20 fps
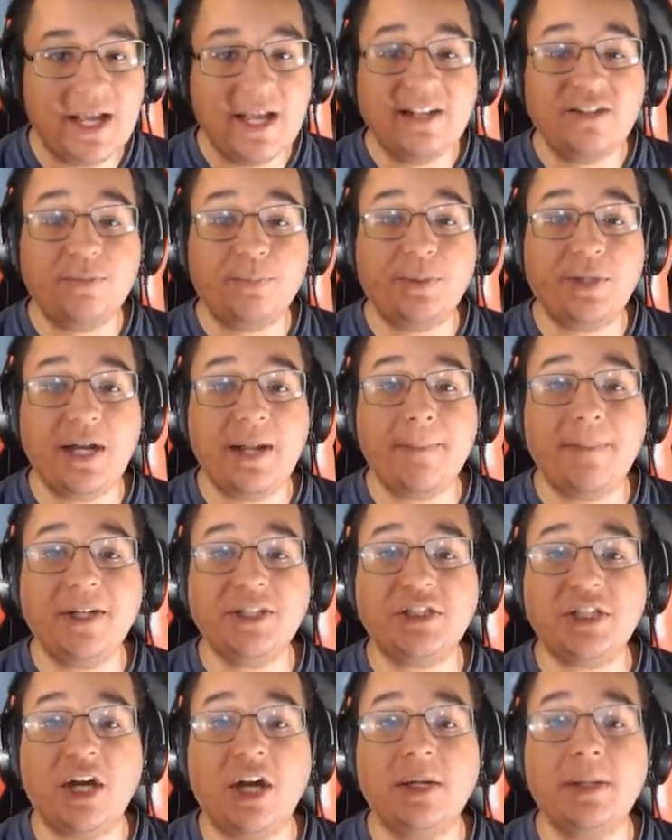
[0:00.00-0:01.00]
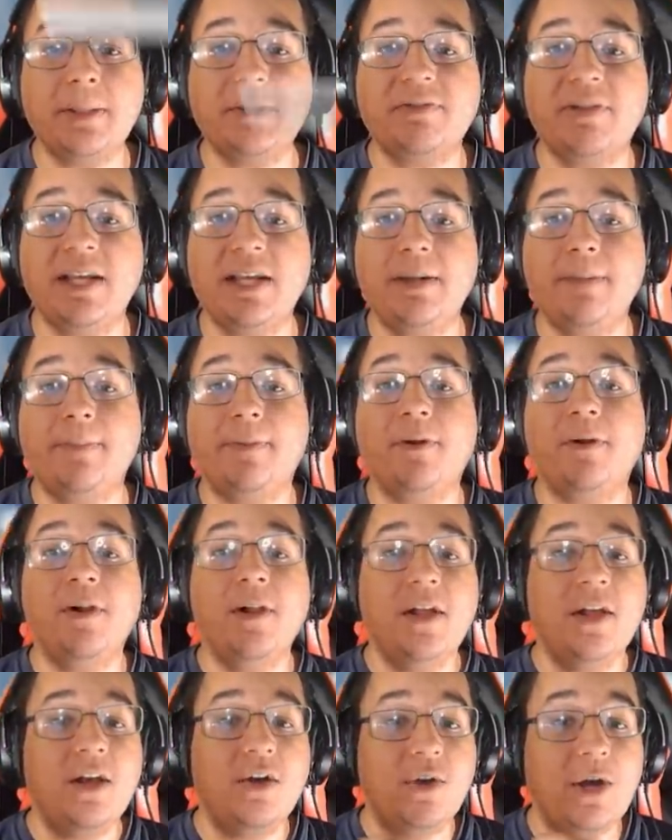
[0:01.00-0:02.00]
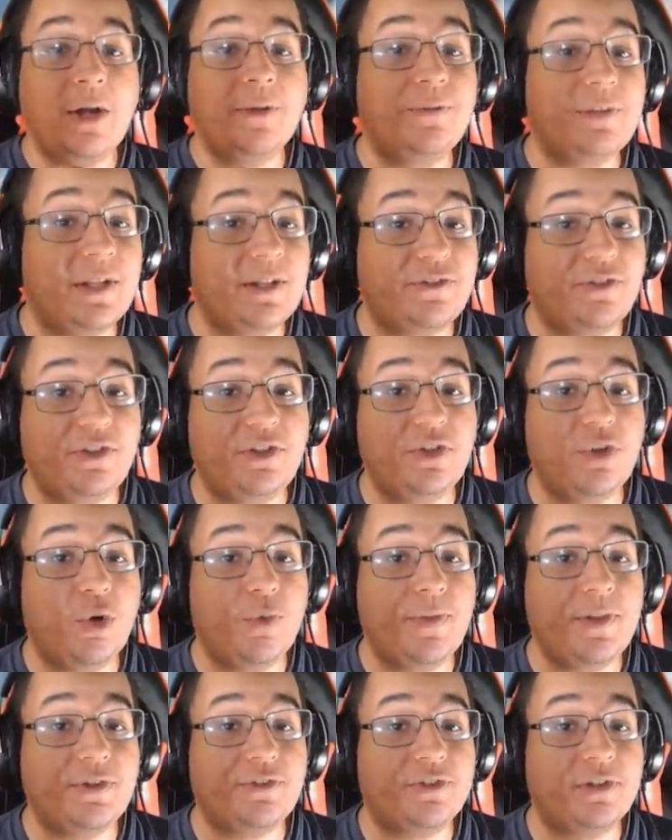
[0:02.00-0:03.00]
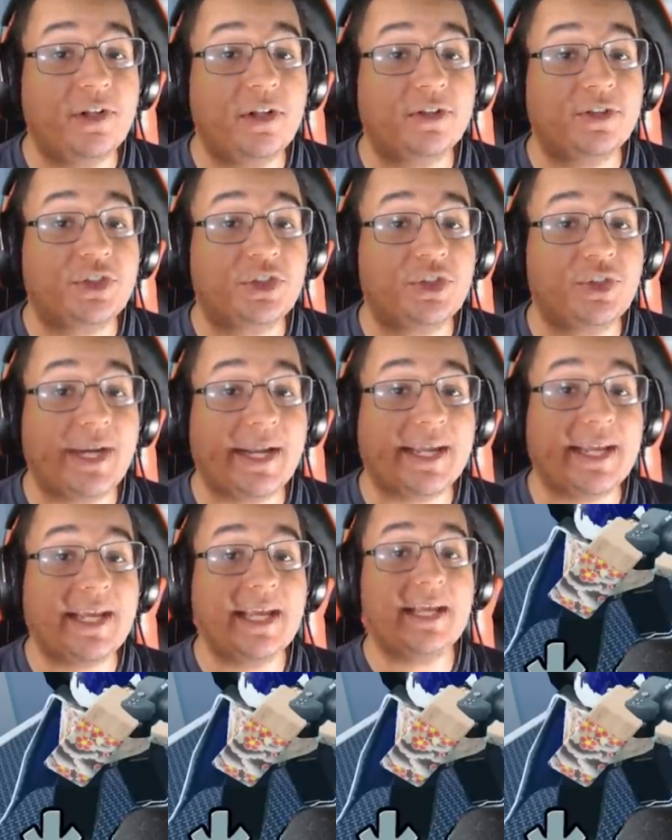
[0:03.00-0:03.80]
It's pretty much unattainable unless you know this little trick.